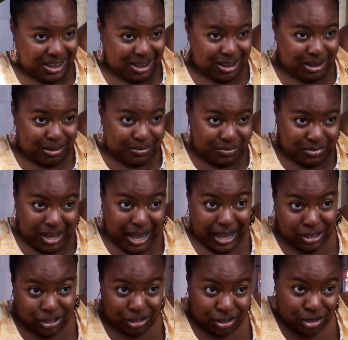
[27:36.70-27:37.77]

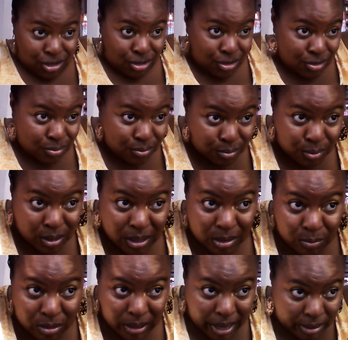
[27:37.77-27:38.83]
I just do
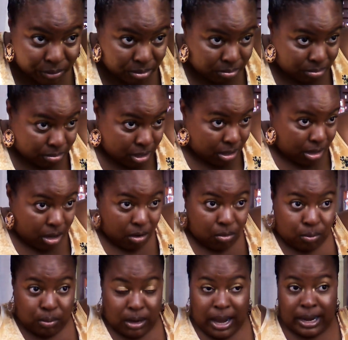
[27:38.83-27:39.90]
what I
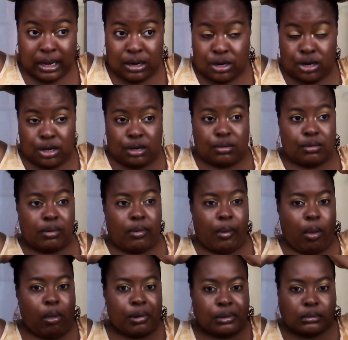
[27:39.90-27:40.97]
can do
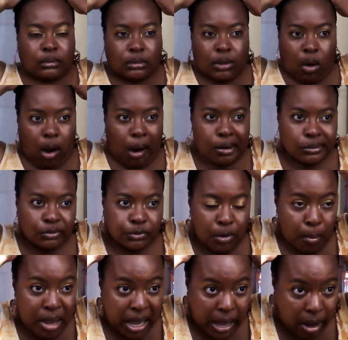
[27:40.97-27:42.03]

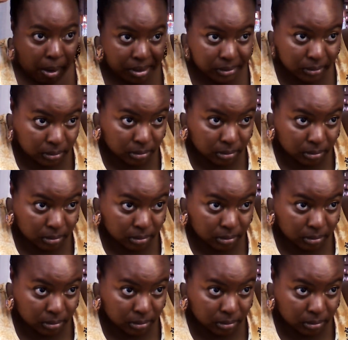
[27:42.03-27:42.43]
for me.